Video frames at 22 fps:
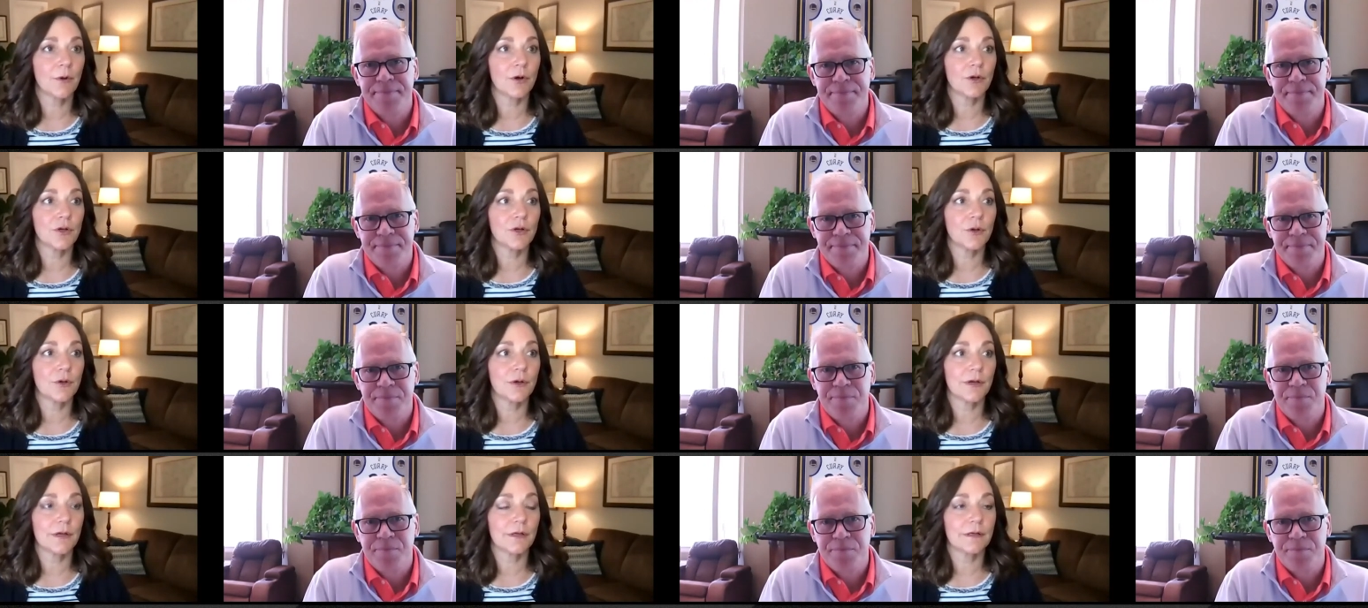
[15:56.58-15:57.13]
Speaker 1: where
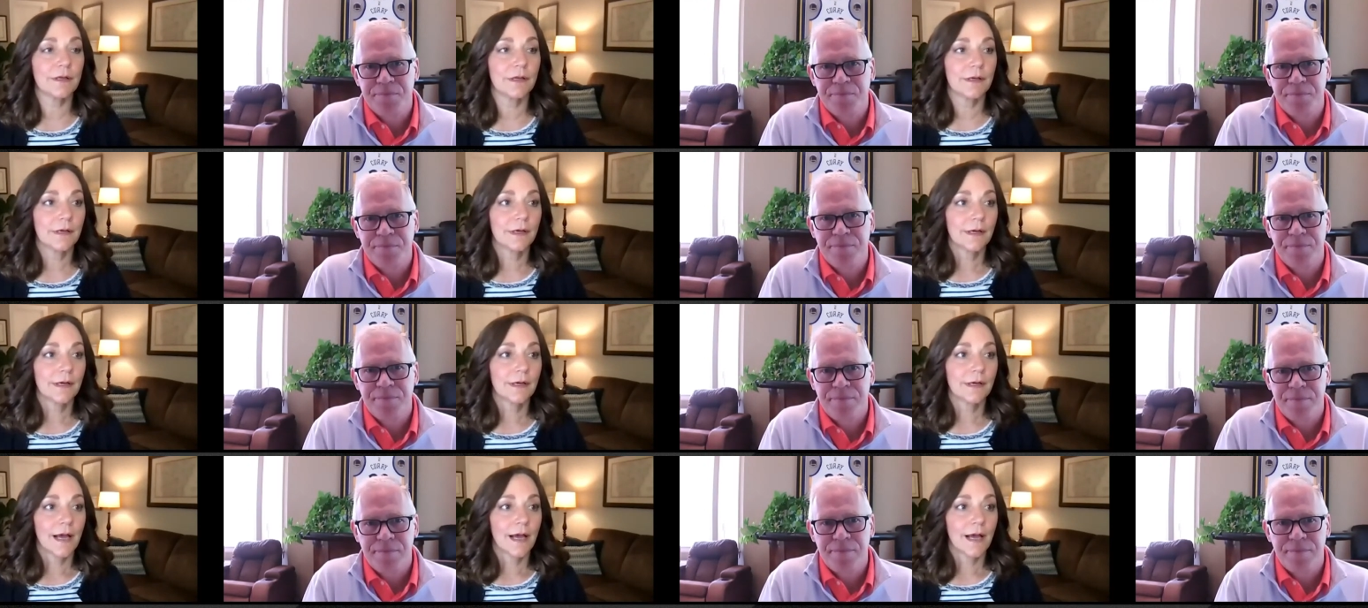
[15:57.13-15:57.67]
you could
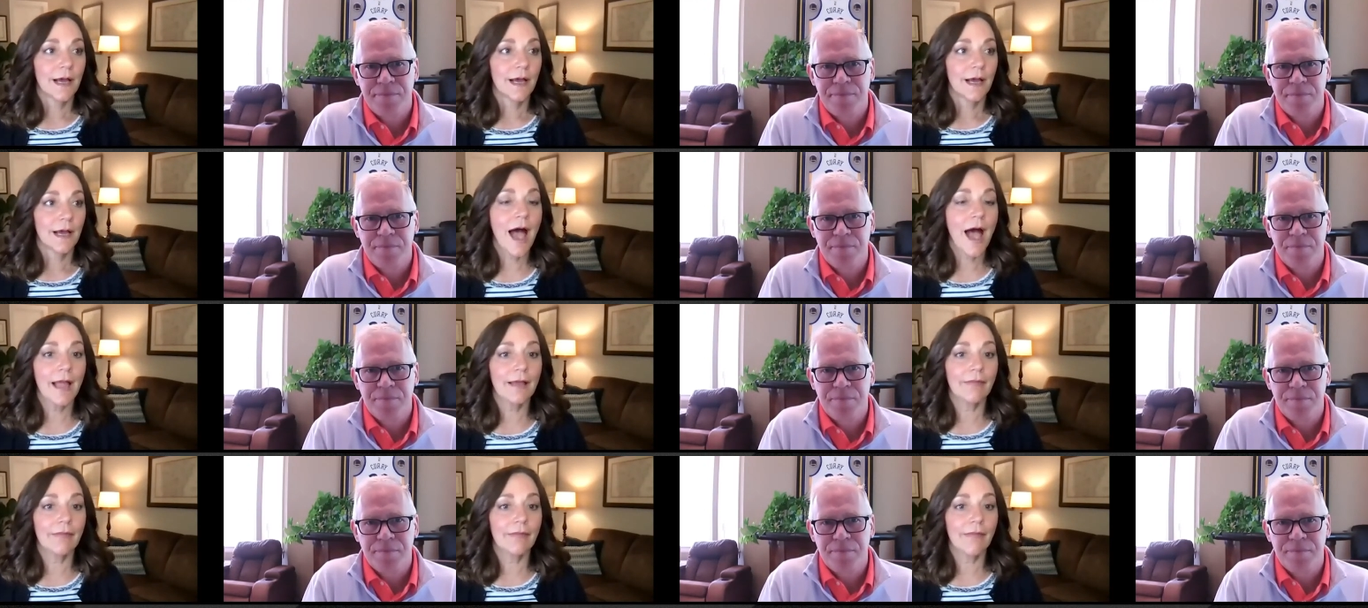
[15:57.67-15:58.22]

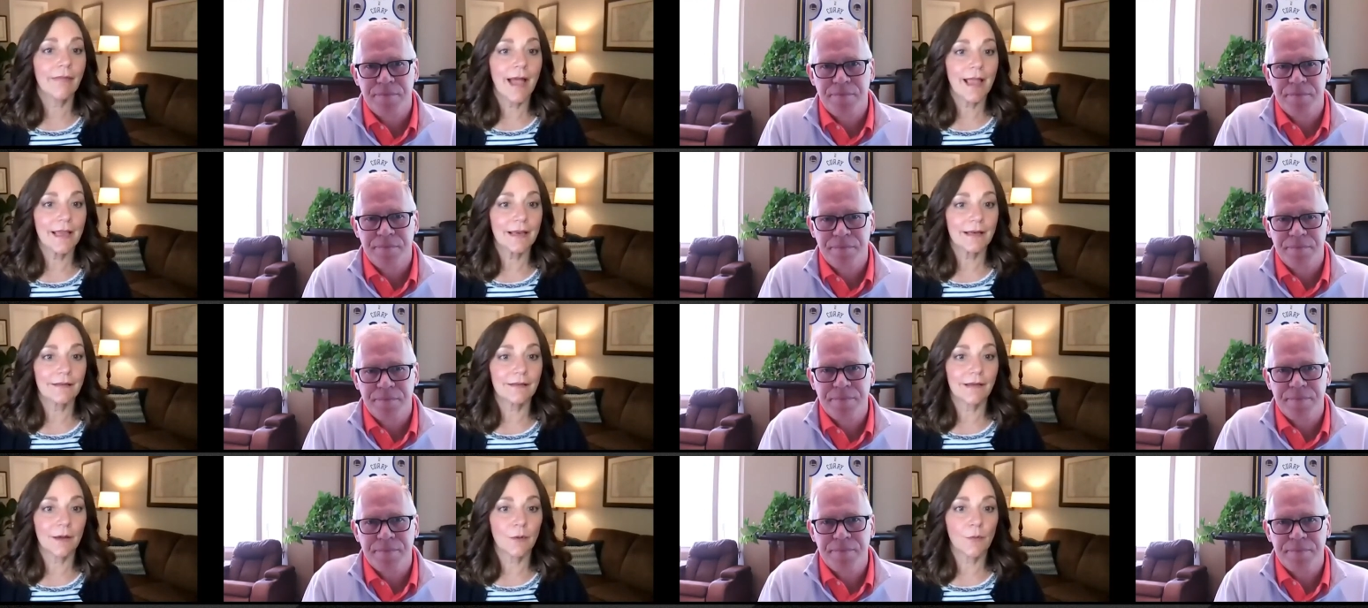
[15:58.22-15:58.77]

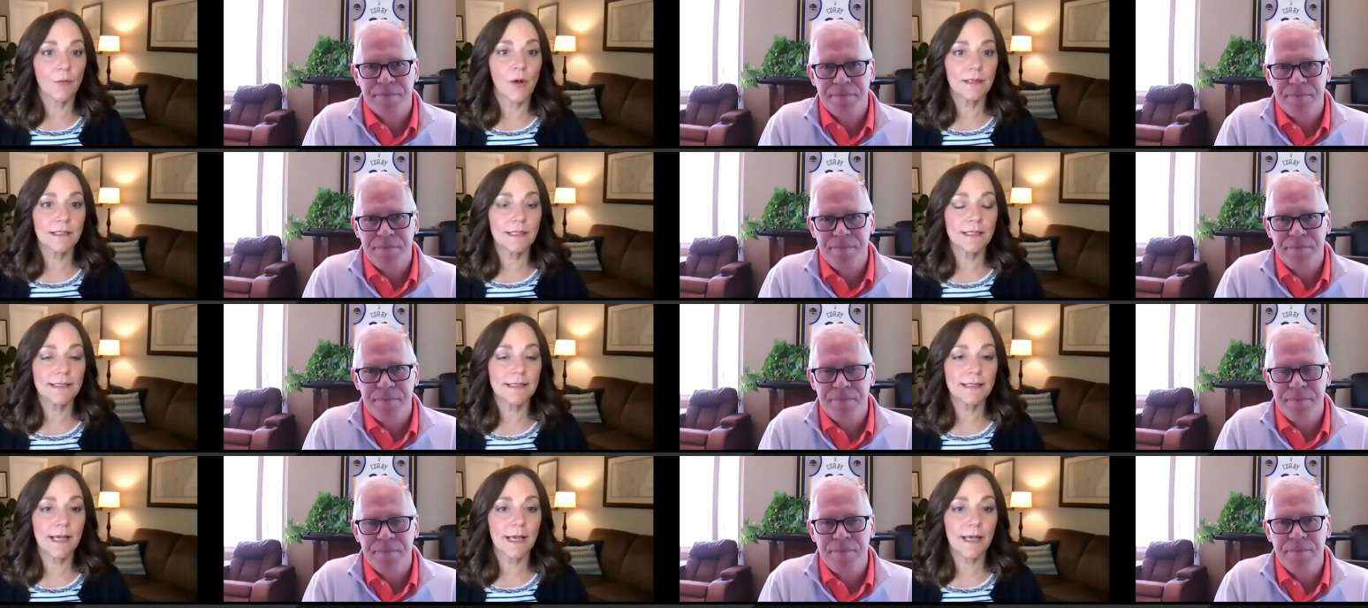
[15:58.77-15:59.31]
highlight, like, what
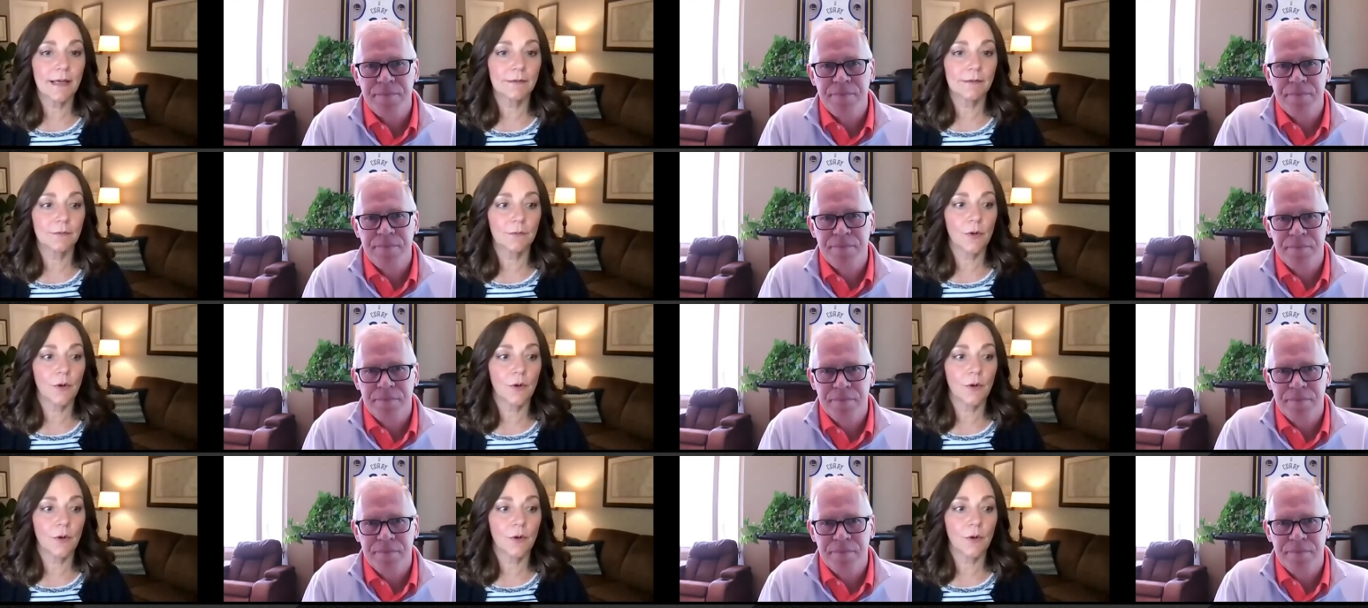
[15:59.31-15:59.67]
does a,